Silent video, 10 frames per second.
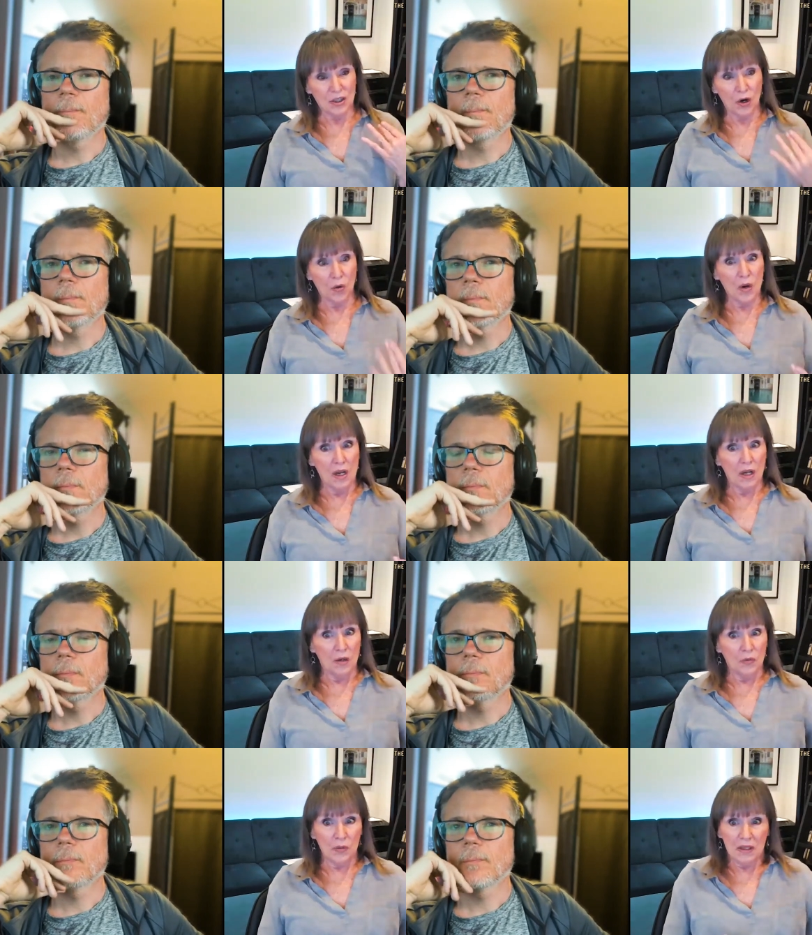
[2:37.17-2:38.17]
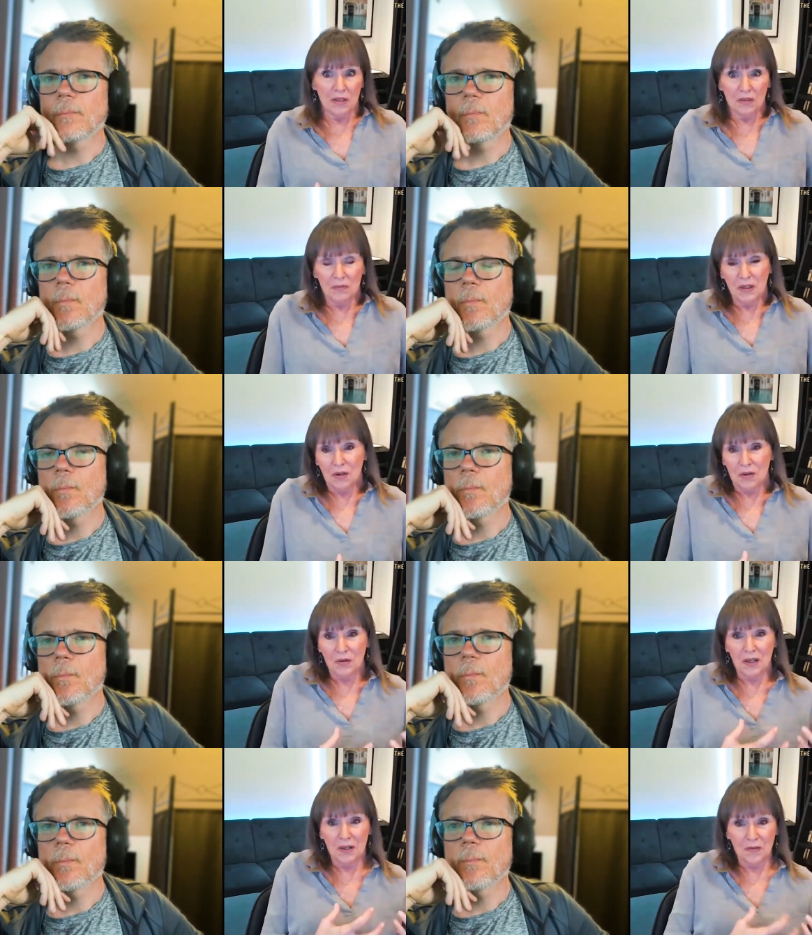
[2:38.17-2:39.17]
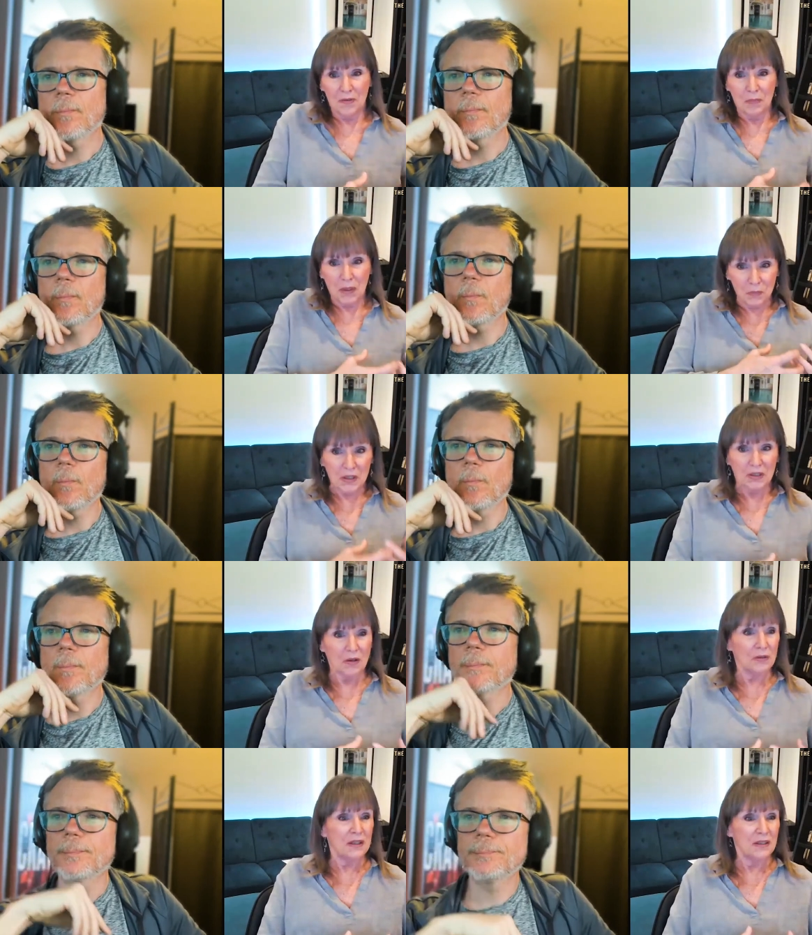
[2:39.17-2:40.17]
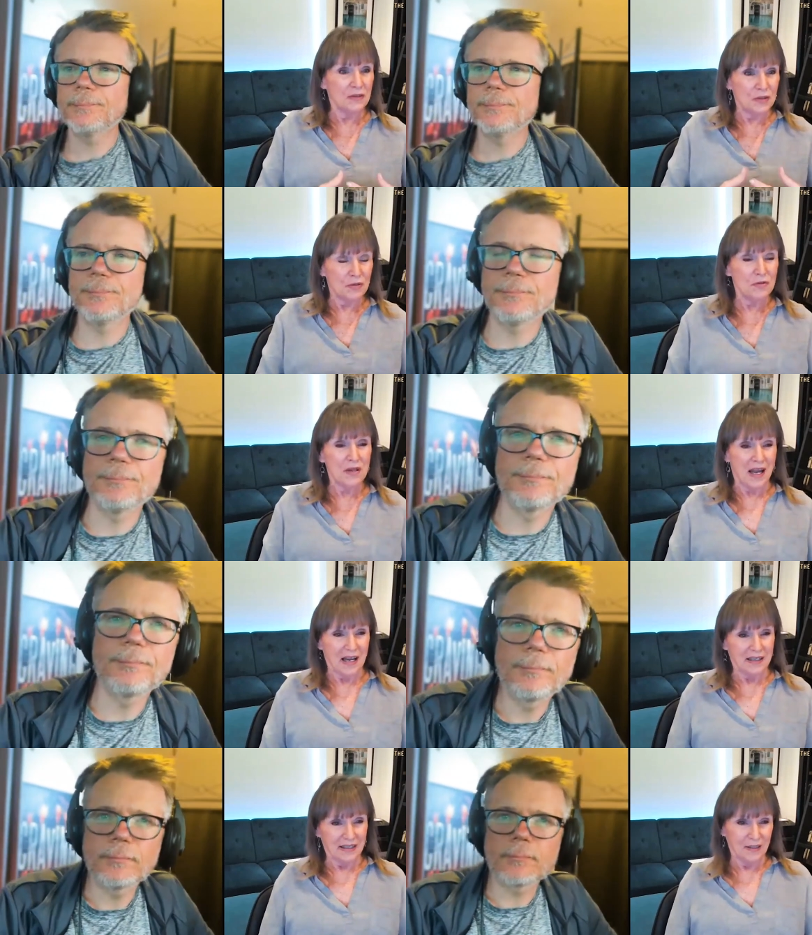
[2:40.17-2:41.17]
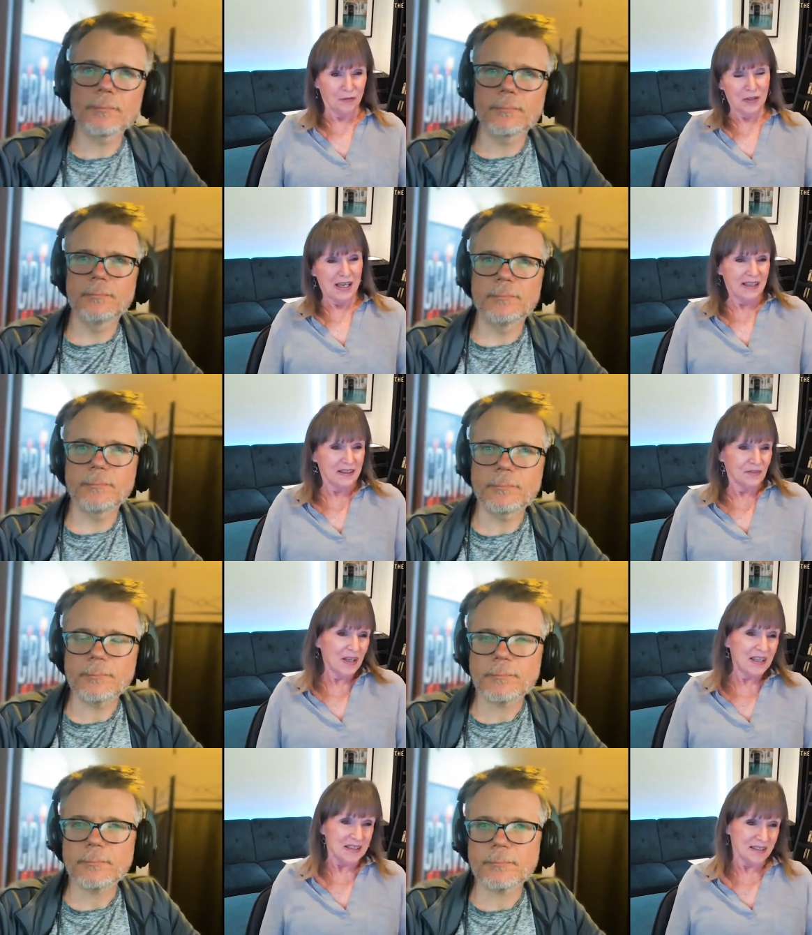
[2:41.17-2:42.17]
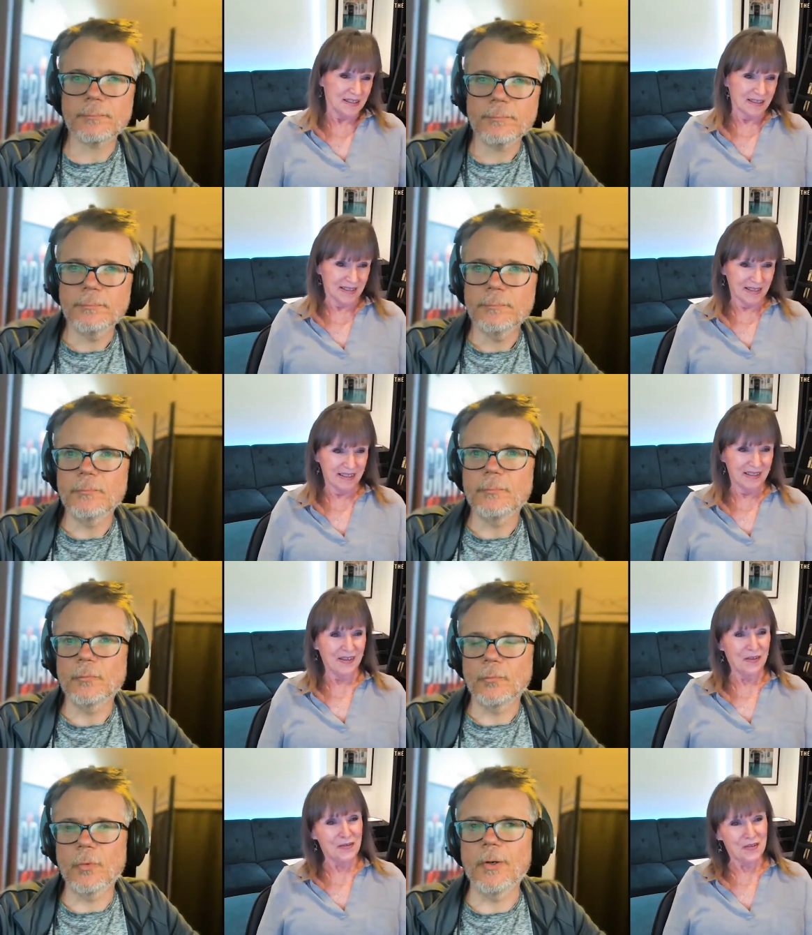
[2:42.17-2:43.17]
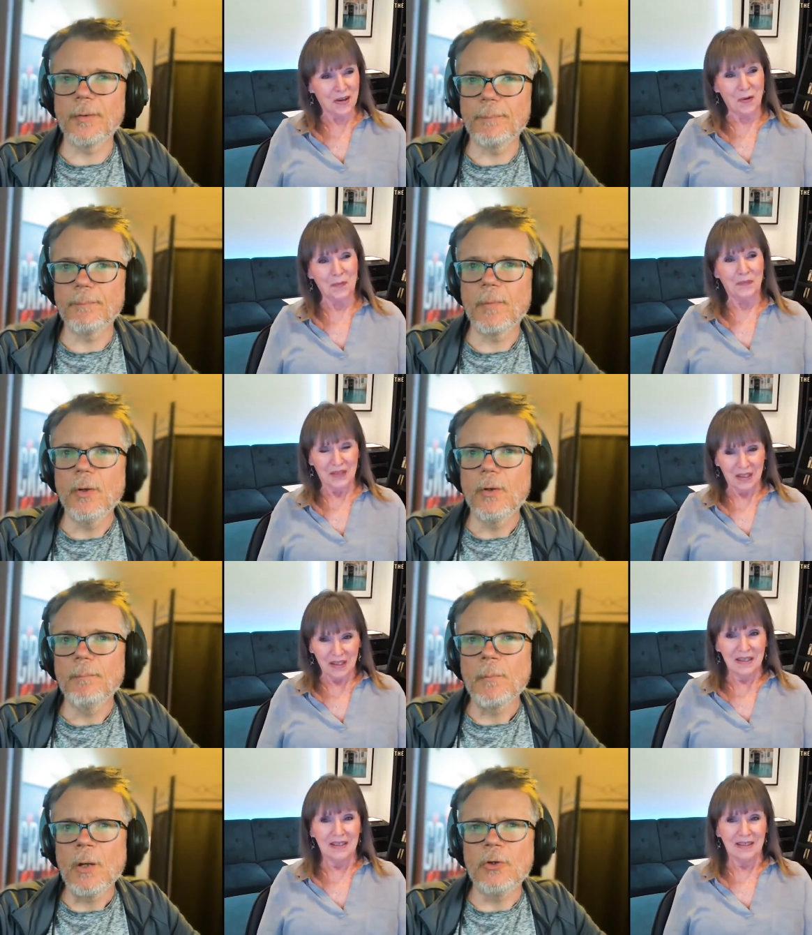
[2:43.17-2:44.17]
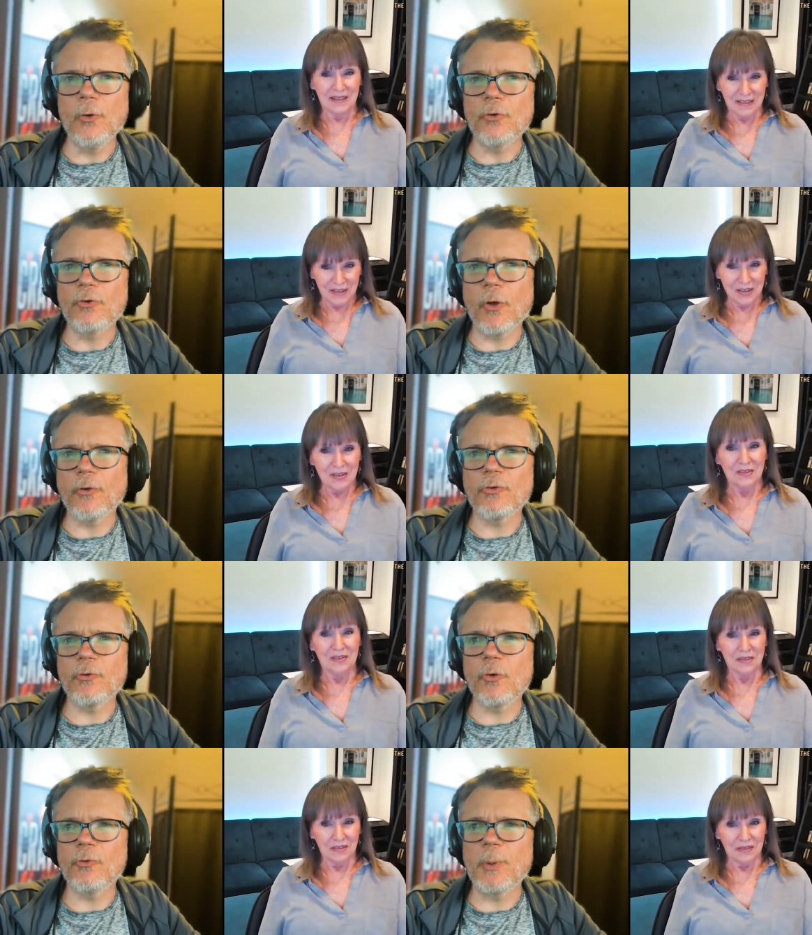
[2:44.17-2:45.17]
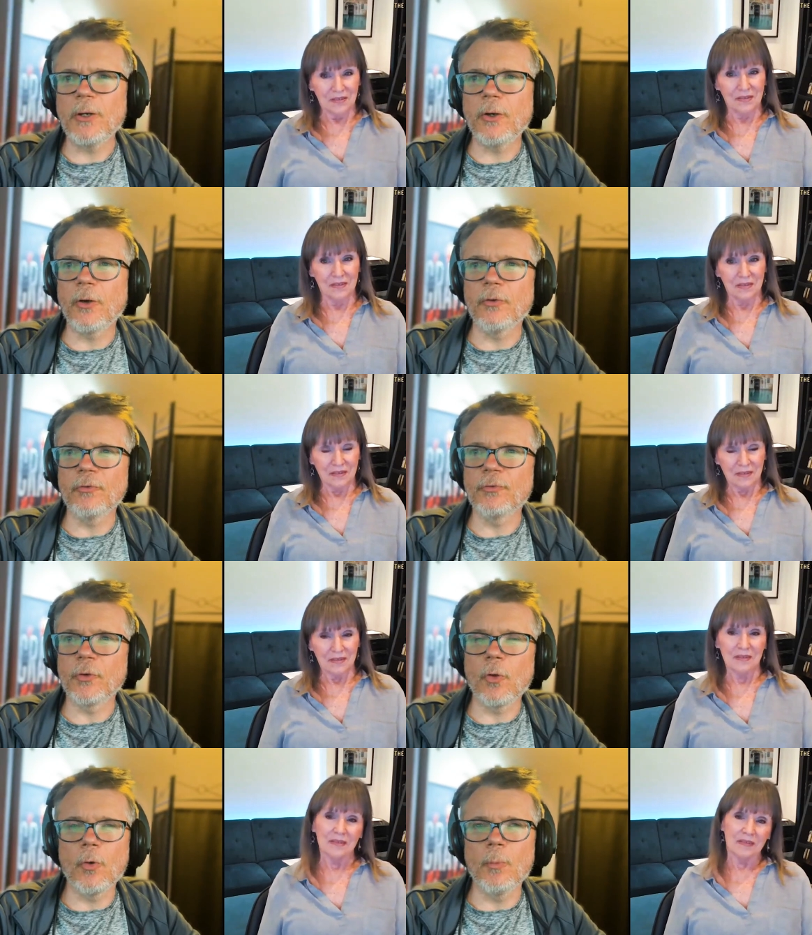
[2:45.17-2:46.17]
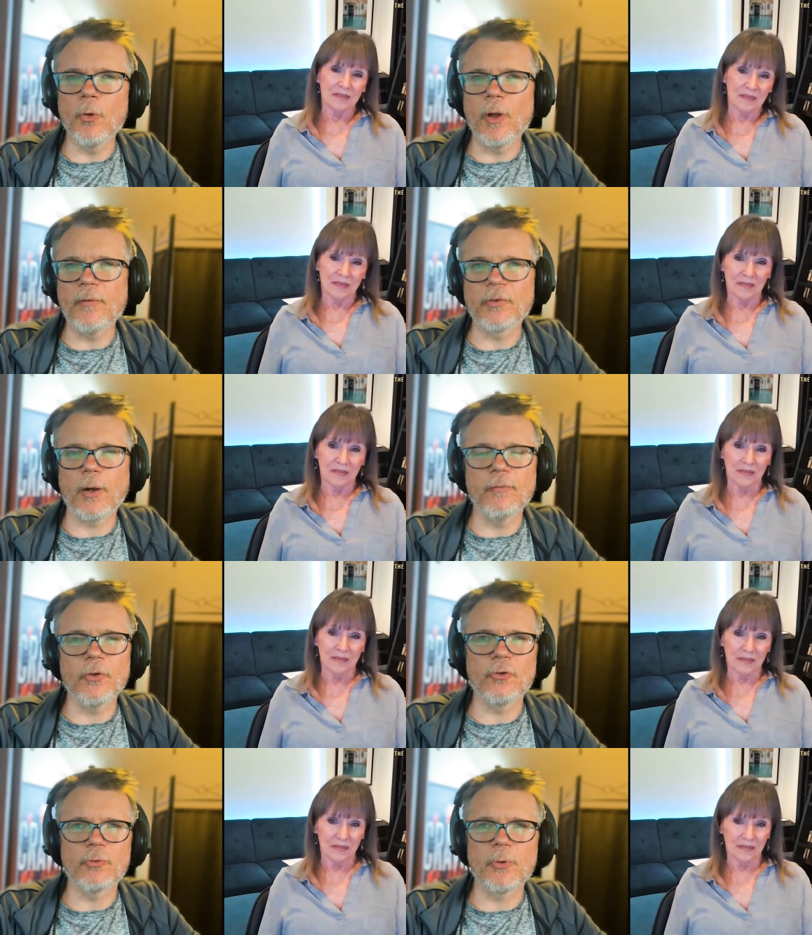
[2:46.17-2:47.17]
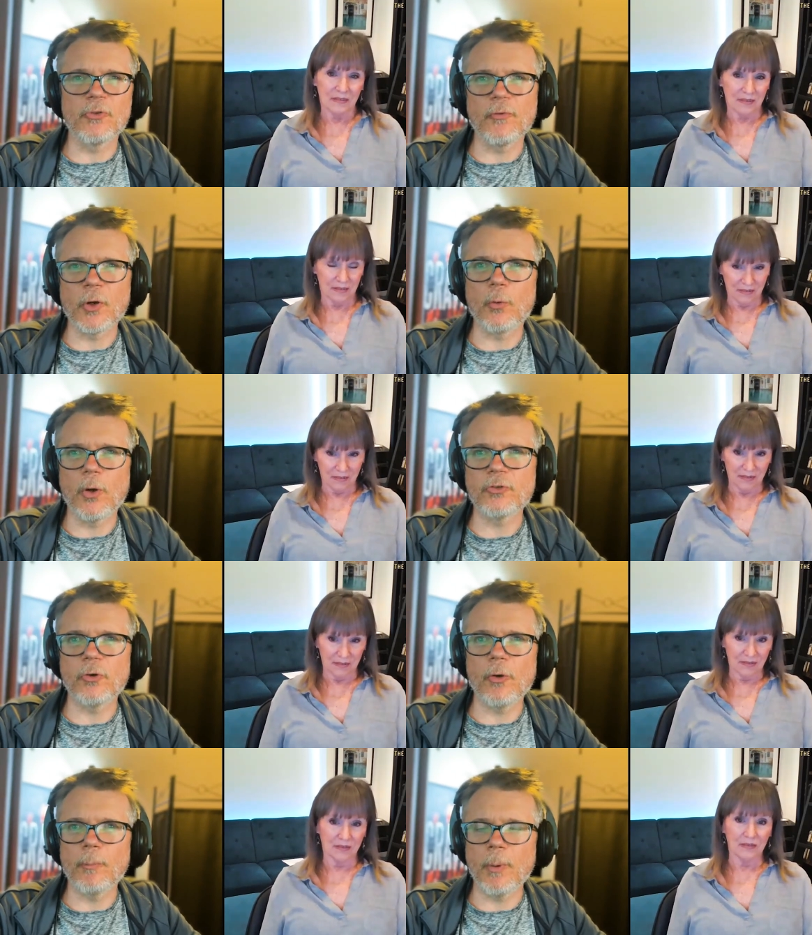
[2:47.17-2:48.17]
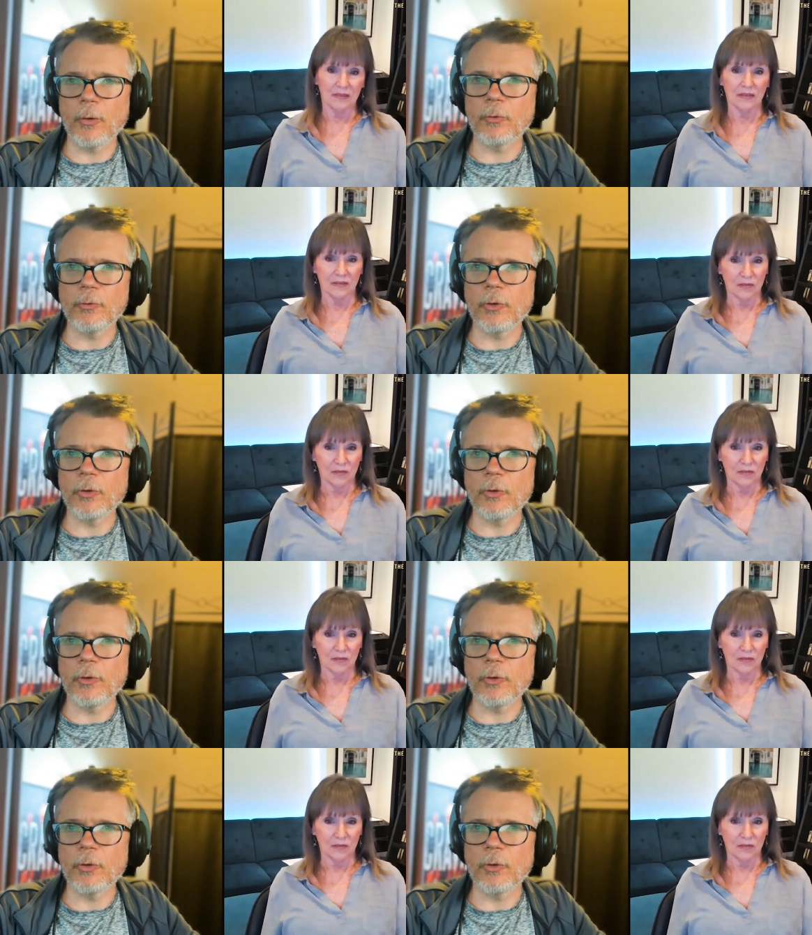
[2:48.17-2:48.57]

Speaker 1: so we, you know, but we could only do that if we had the rights,
Speaker 2: you know. Right. So. You know, speaking of global, I have kind of a specific question about,